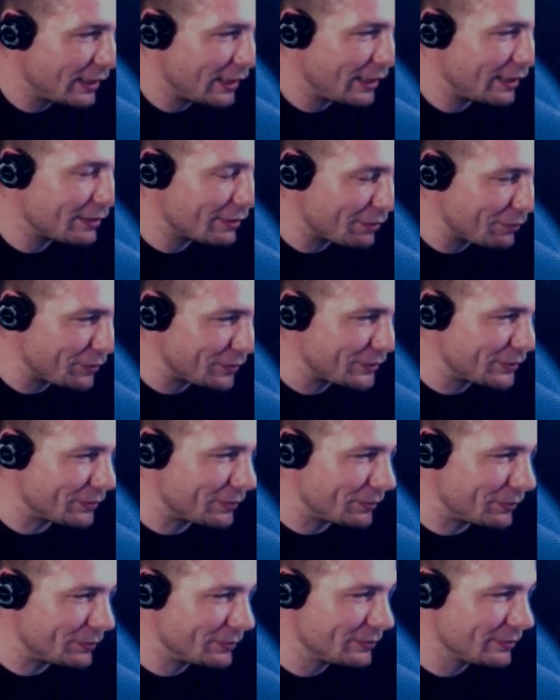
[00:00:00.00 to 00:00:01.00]
I love you
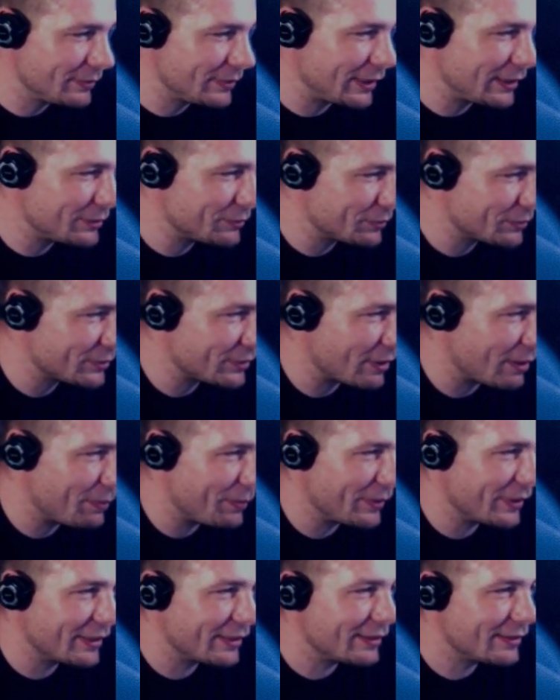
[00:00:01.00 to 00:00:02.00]
too. Thanks for
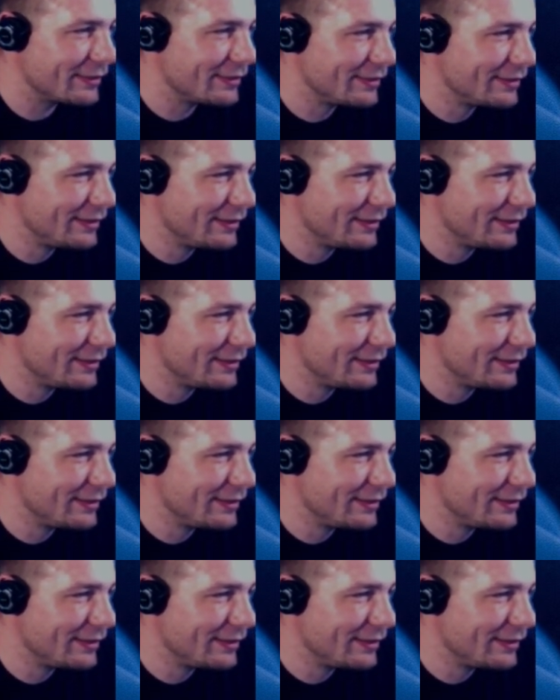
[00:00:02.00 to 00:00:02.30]
stopping in.